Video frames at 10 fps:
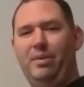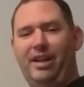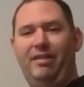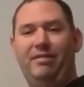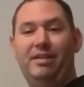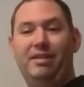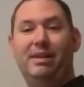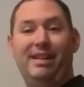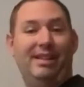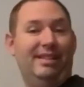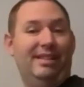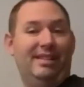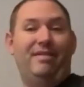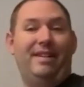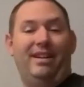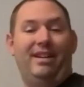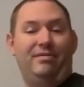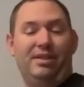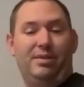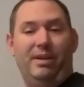win your conference, because every
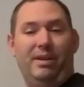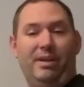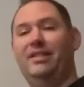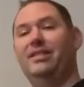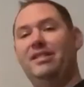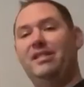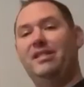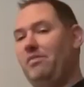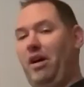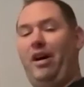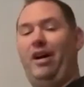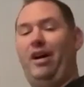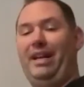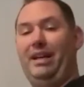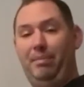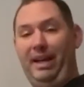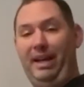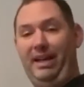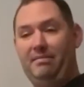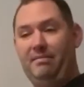conference winner, automatic bid.